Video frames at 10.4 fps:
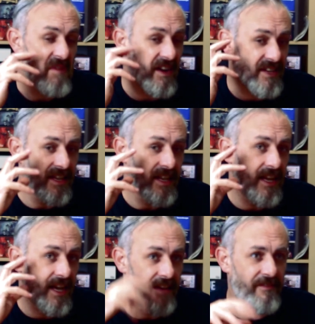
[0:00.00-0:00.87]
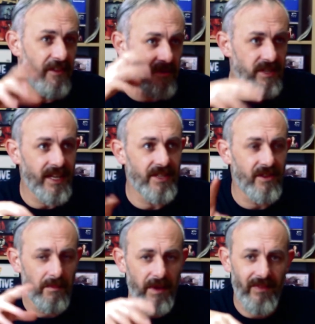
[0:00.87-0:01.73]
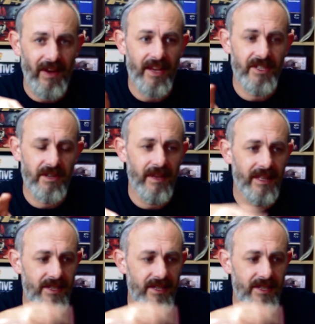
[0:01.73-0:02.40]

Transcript: I don't know. It feels like it's got a bit of legs to it.